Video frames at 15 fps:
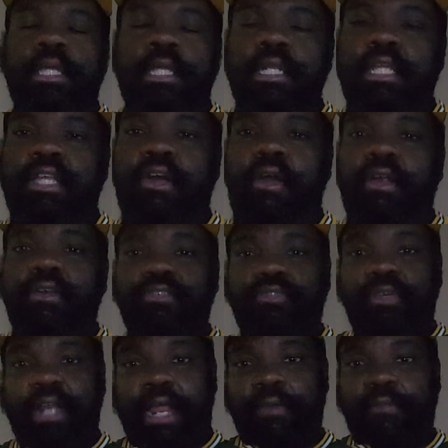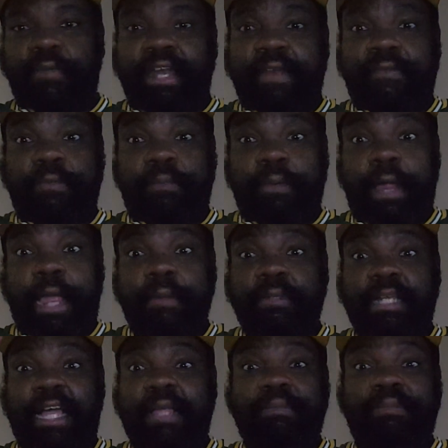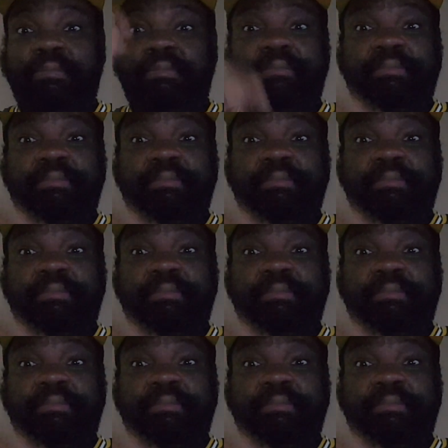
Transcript: The Cardinals were not ready for prime time.